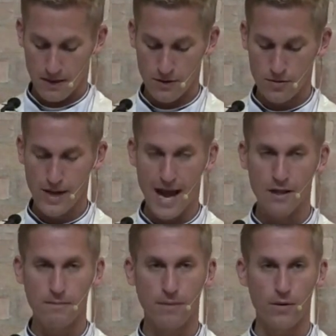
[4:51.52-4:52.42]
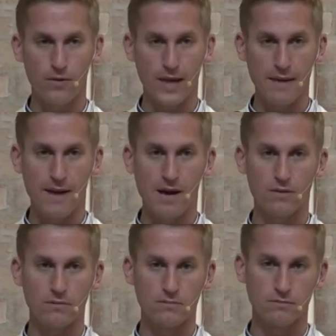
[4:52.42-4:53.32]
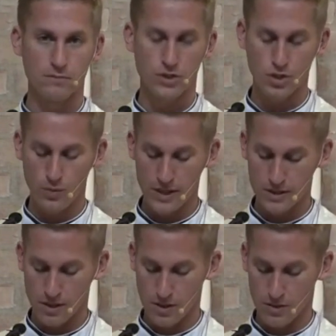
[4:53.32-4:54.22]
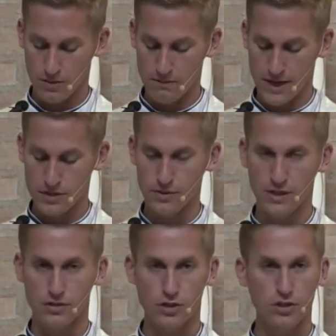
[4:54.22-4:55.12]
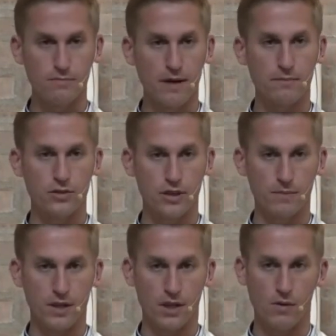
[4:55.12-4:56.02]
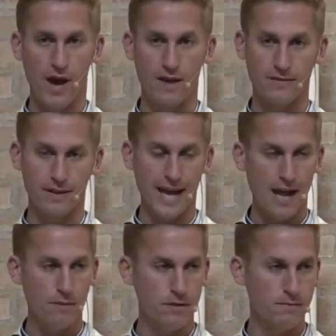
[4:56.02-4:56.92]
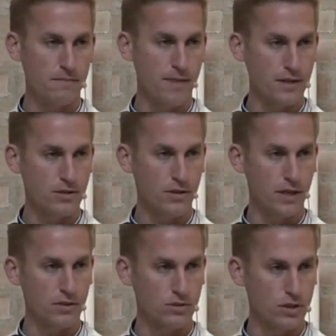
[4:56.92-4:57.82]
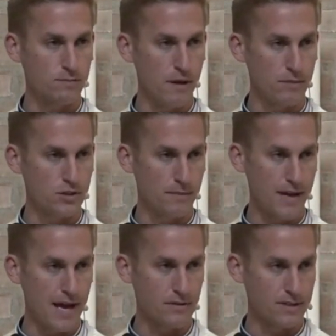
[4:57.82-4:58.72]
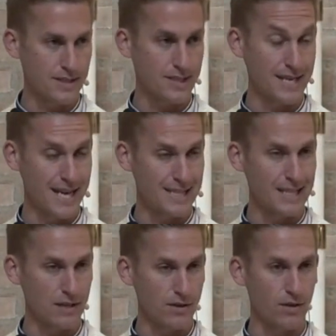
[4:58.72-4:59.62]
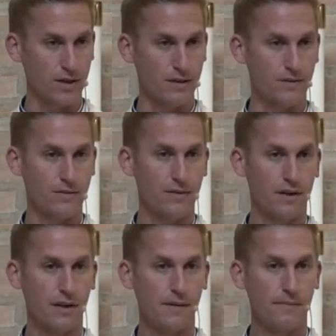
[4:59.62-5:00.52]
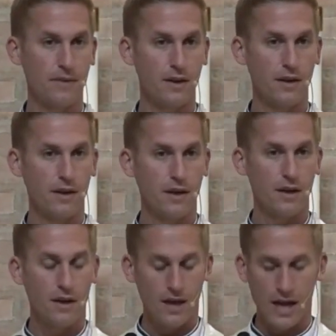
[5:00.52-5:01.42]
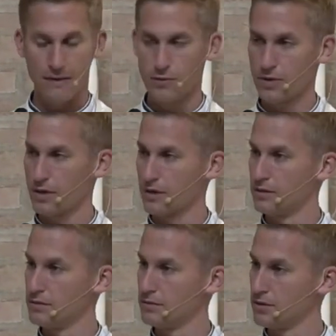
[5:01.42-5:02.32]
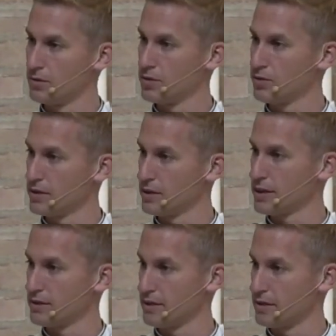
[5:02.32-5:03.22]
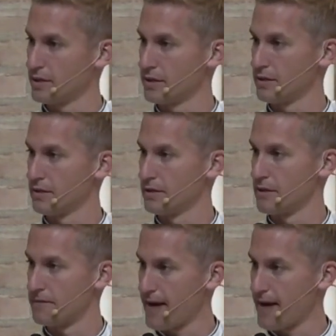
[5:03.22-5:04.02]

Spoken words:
A new Gallup poll came out 2 weeks ago measuring church membership in the U.S., and Gallup has been measuring church membership now since the 1930s. And if you were to Google and look at the